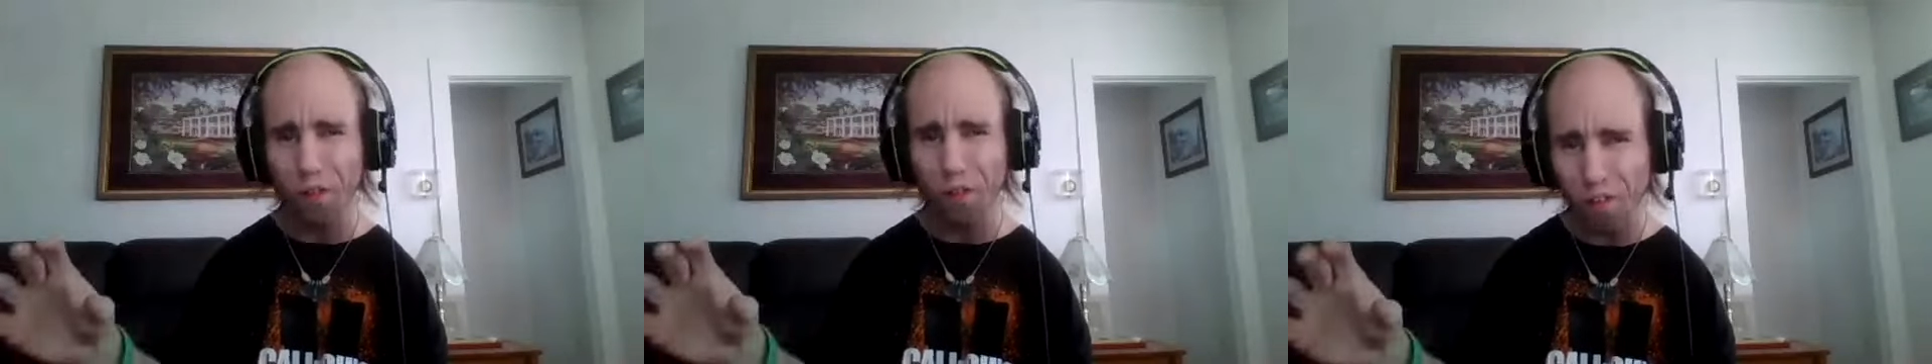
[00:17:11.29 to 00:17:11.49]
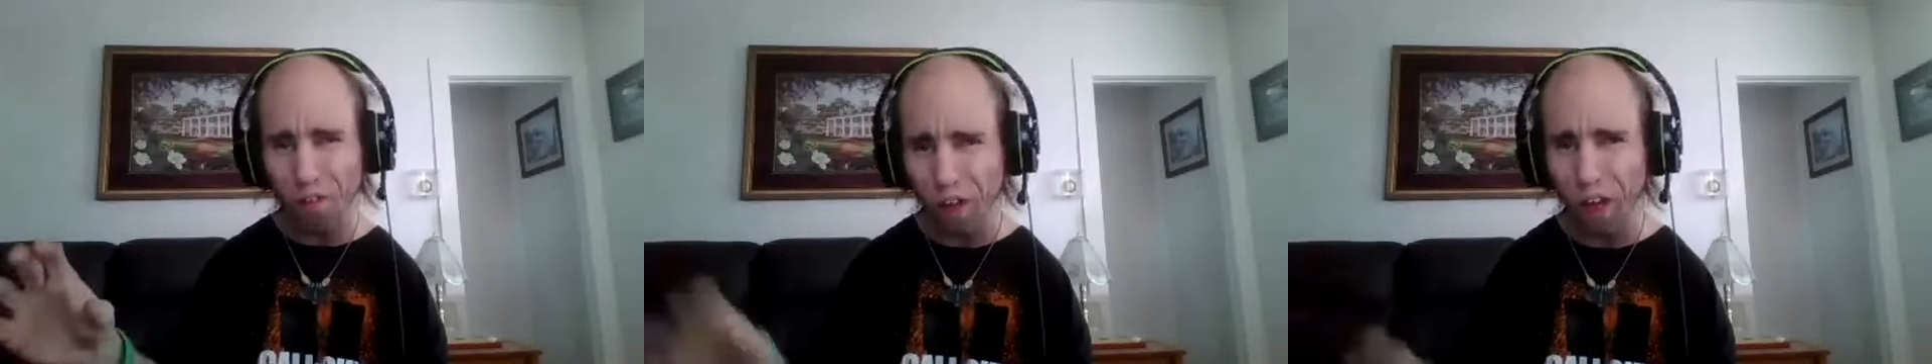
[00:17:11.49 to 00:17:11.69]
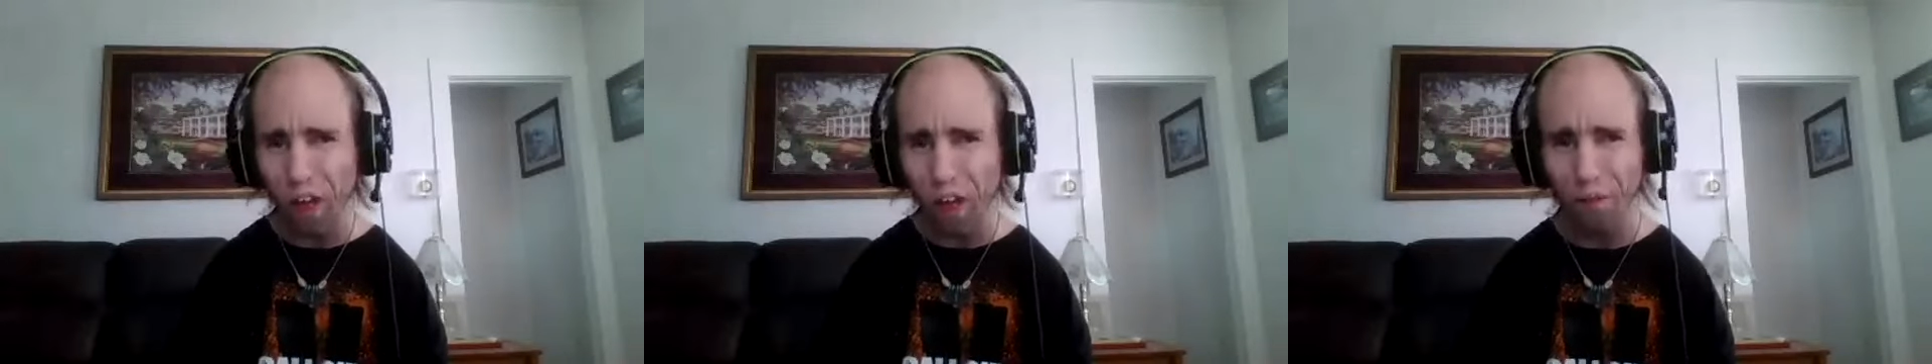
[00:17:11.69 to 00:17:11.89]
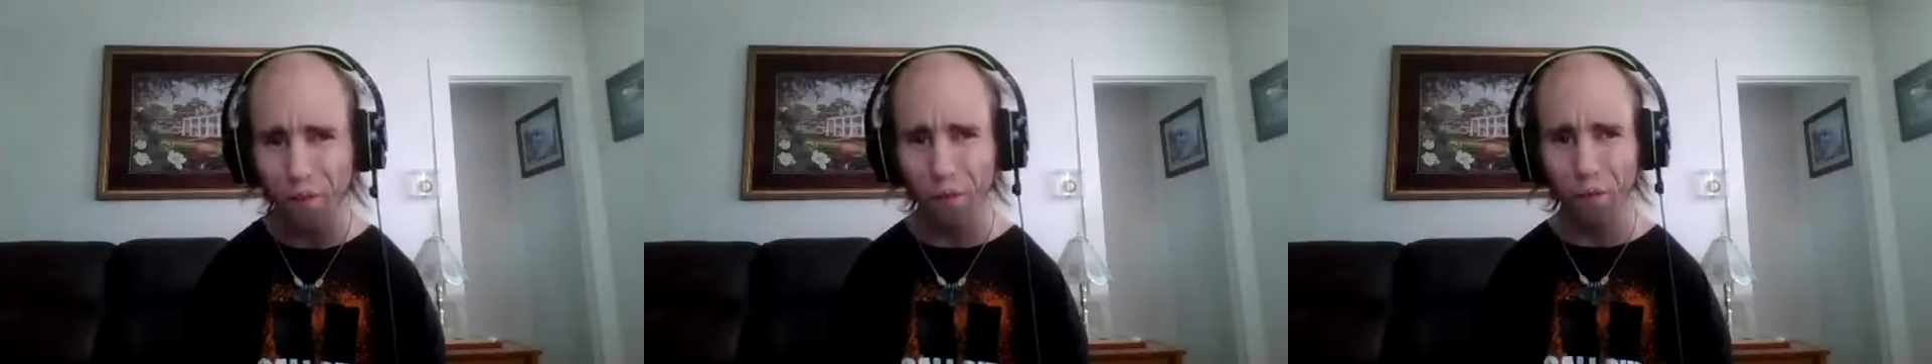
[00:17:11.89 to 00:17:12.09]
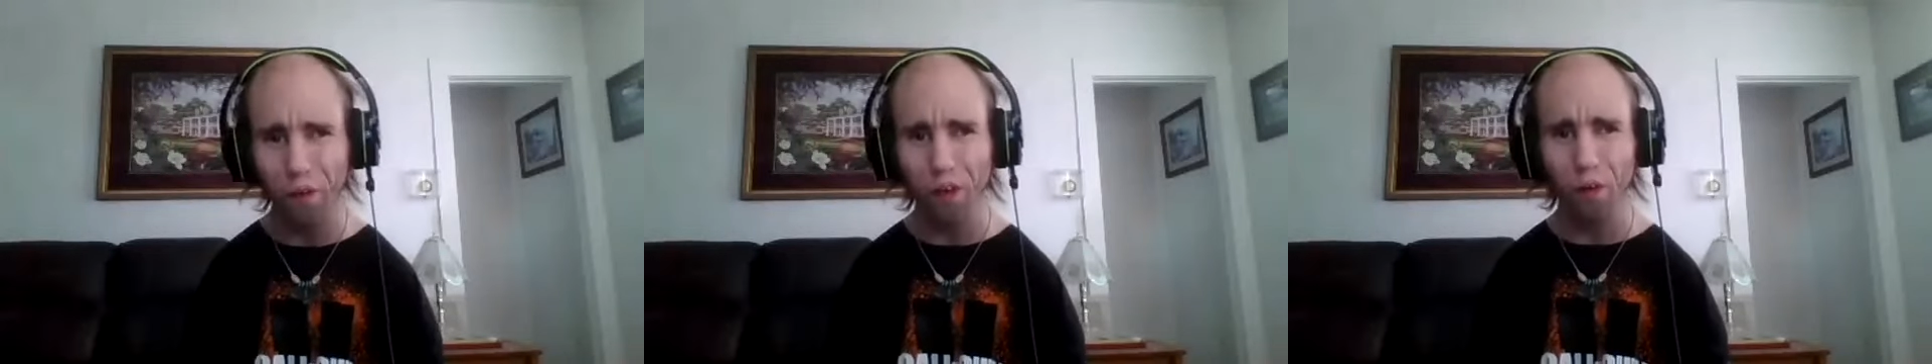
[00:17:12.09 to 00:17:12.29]
shit out in
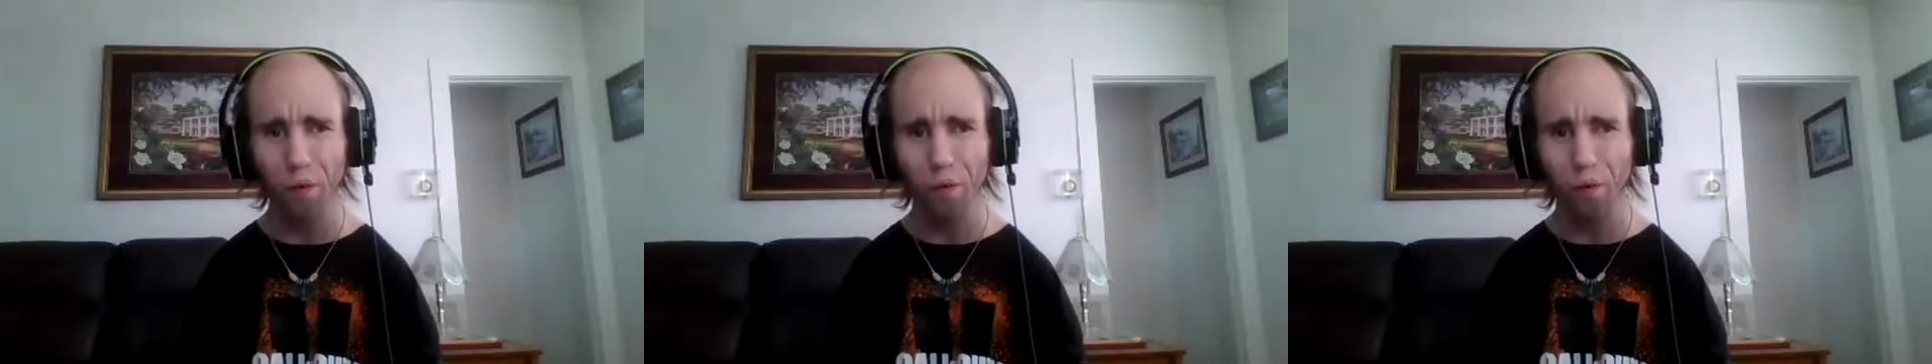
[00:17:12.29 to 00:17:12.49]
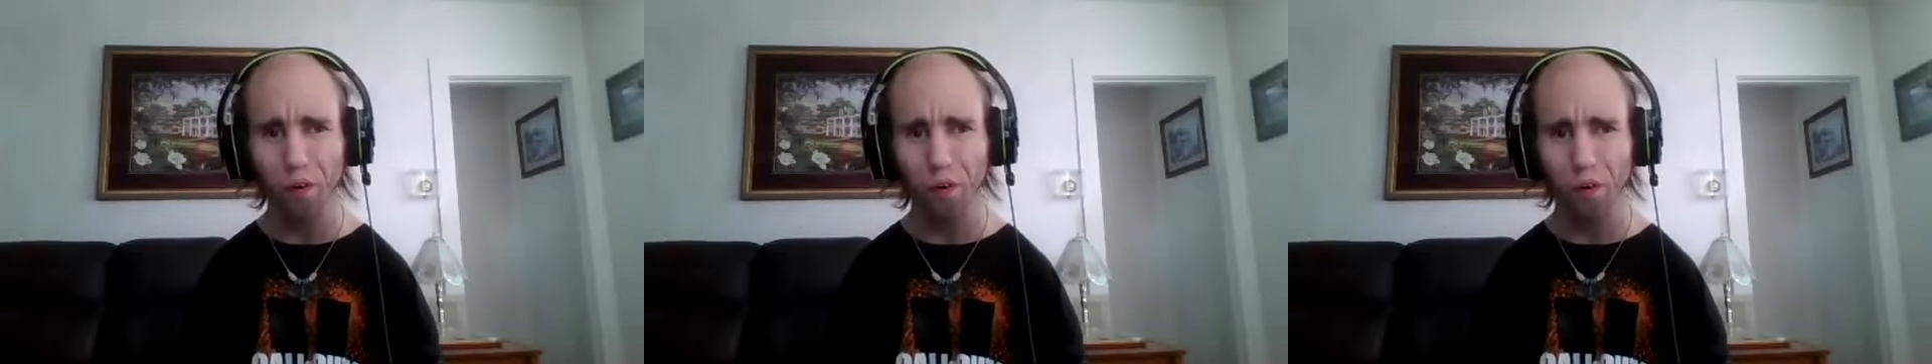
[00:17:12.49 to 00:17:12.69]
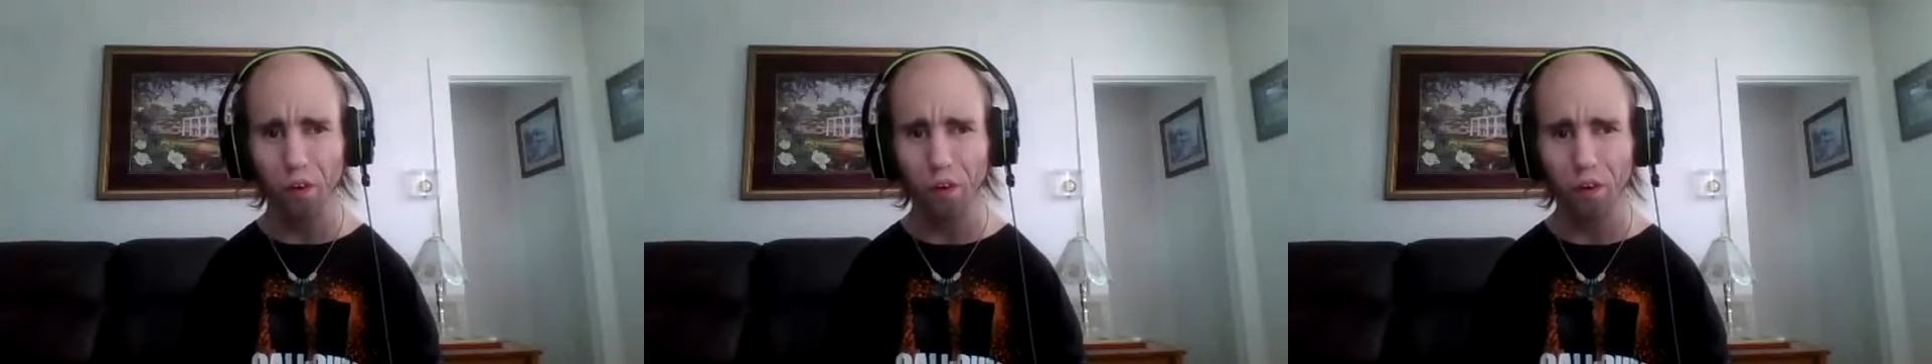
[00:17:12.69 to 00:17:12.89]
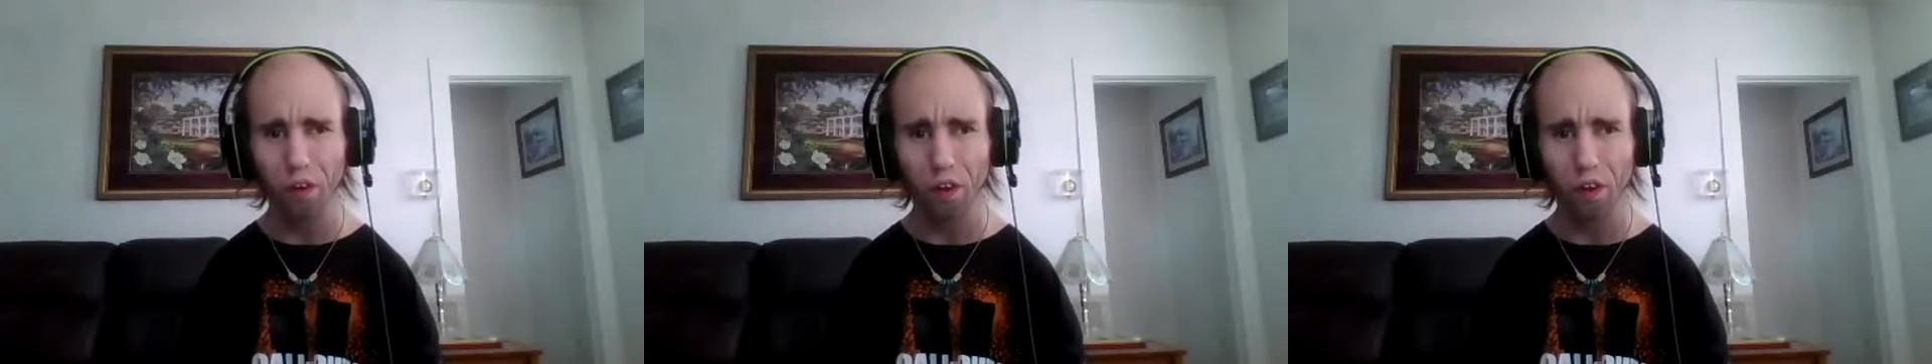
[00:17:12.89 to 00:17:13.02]
the real world.